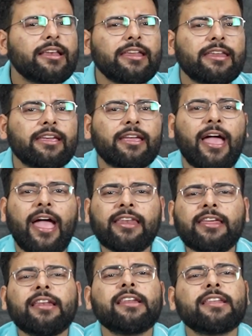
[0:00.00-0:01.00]
cleaning,
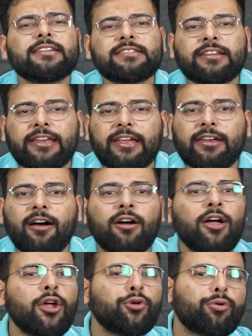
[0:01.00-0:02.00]
and analyzing data
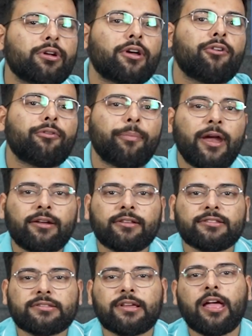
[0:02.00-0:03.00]
to uncover
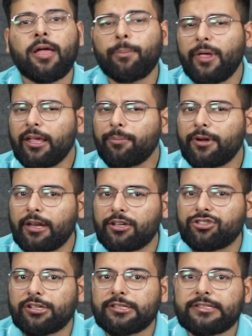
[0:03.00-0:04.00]
patterns, make
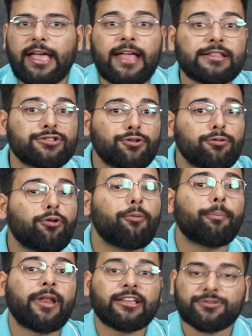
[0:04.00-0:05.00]
predictions, and solve
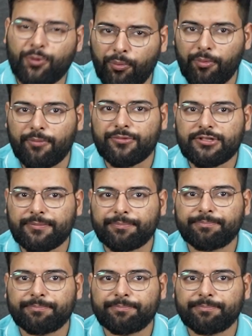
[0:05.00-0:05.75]
complex problems.